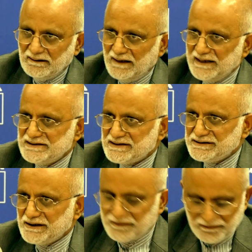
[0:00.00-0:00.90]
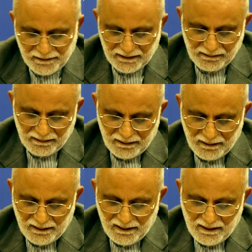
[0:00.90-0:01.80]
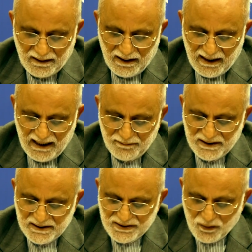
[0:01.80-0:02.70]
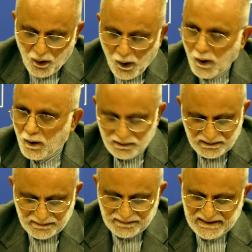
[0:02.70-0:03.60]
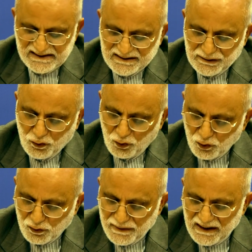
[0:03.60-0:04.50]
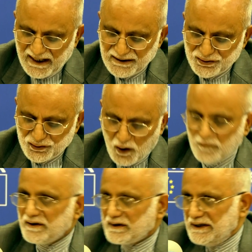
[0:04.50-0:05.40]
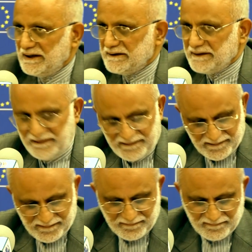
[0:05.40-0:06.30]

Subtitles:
Ladies and gentlemen, amidst all these gloomy and somber realities,